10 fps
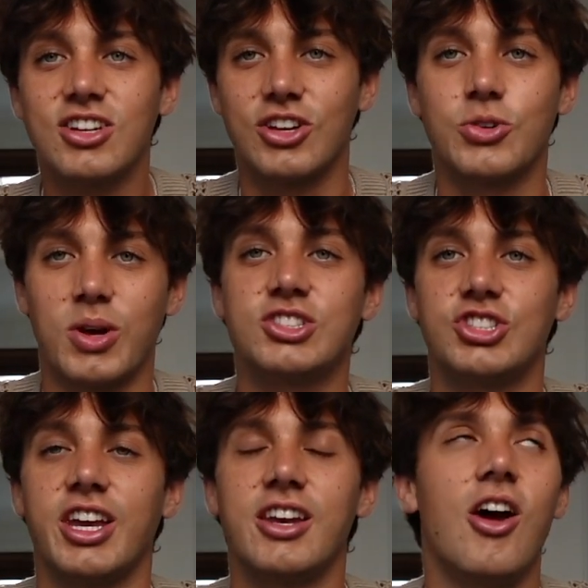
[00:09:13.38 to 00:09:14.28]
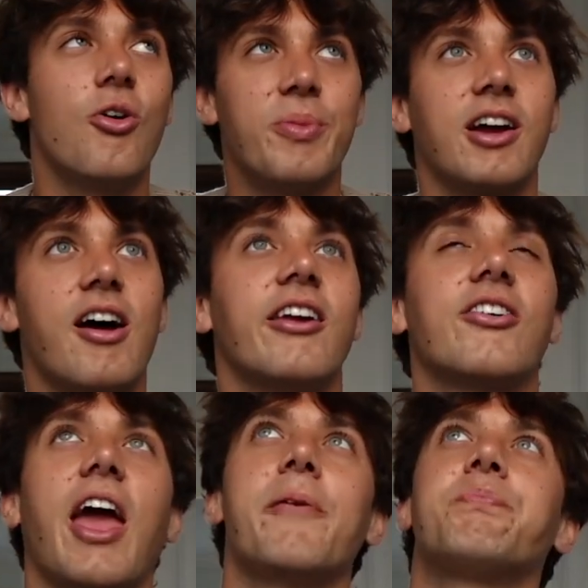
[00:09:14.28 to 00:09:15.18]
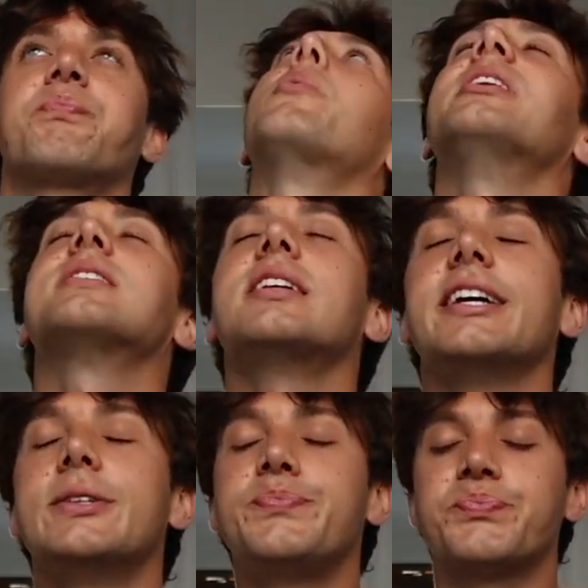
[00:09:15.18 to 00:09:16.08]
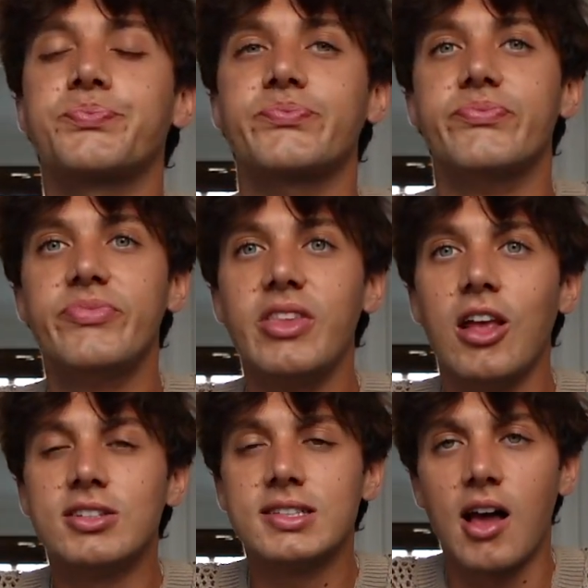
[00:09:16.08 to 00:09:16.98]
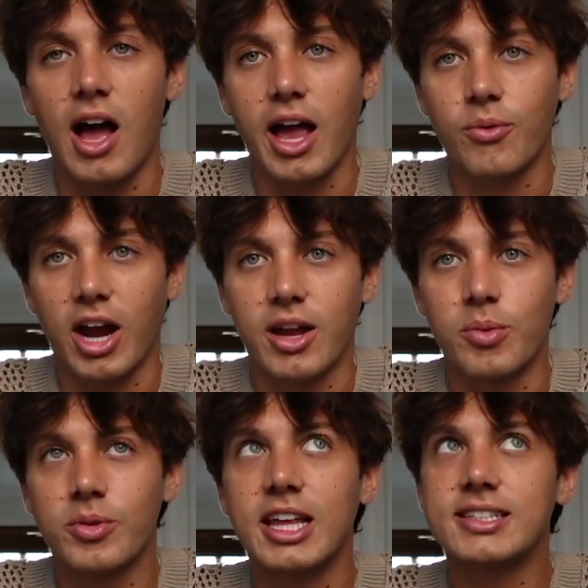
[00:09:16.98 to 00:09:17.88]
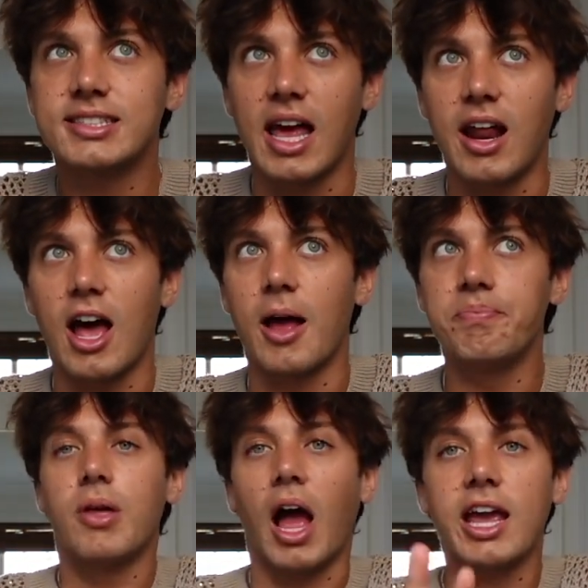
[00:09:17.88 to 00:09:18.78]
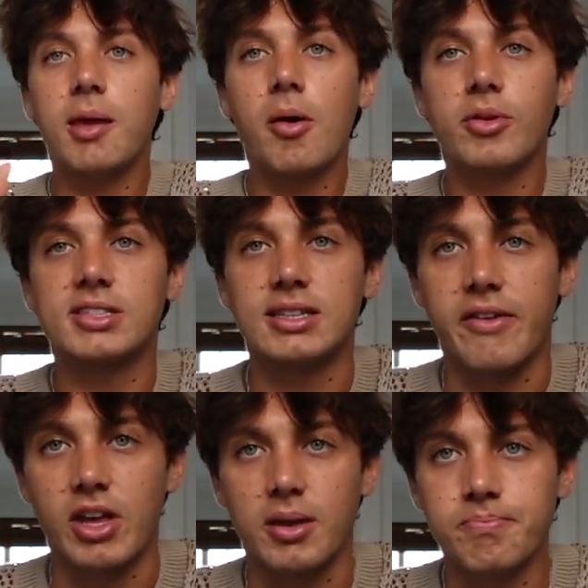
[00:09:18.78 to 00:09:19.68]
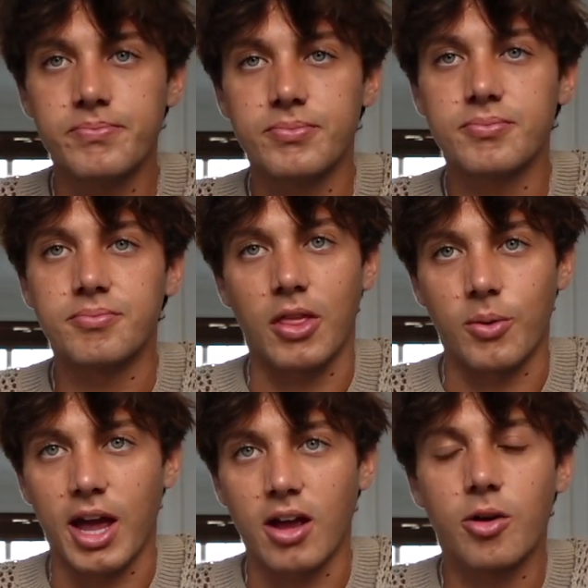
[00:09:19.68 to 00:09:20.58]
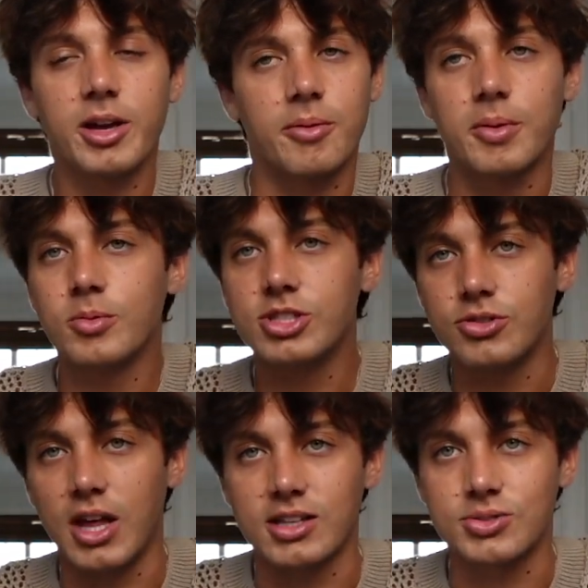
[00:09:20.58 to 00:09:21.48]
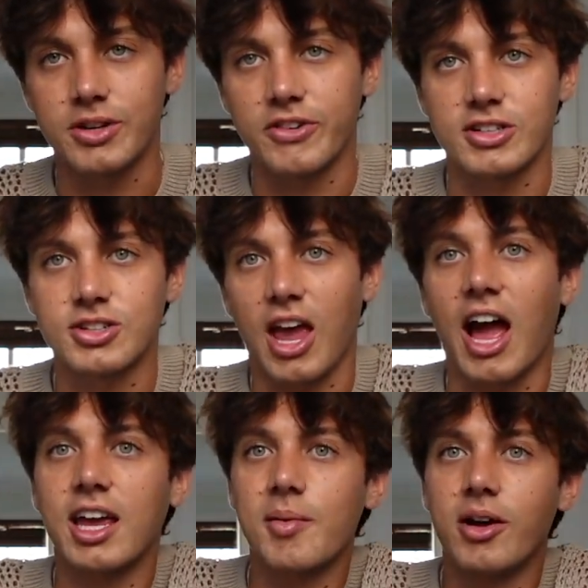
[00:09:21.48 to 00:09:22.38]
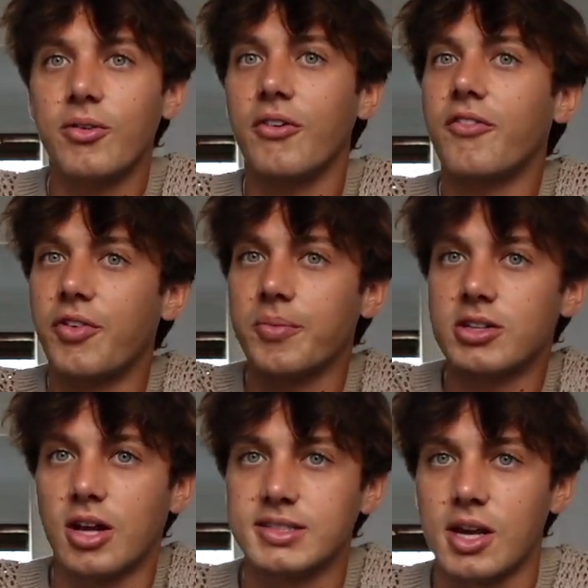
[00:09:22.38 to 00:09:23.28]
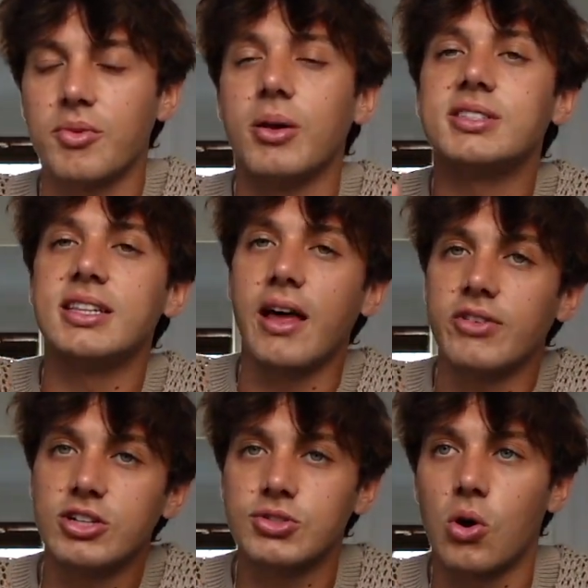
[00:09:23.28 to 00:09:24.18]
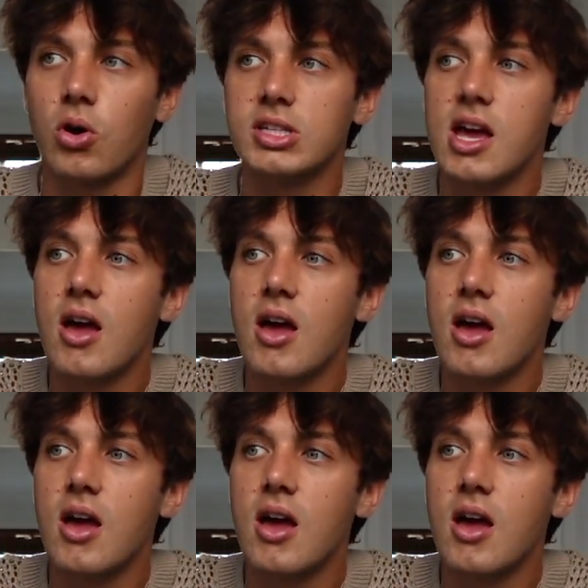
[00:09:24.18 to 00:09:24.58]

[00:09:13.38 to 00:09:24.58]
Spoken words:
a good question. Oh my God, okay. So basically, there's this guy, right? And we were like set up. But I came out when I was 11, by the way. Oh my God, maybe we should do that story first, okay? I came out from the closet when I was 11 years old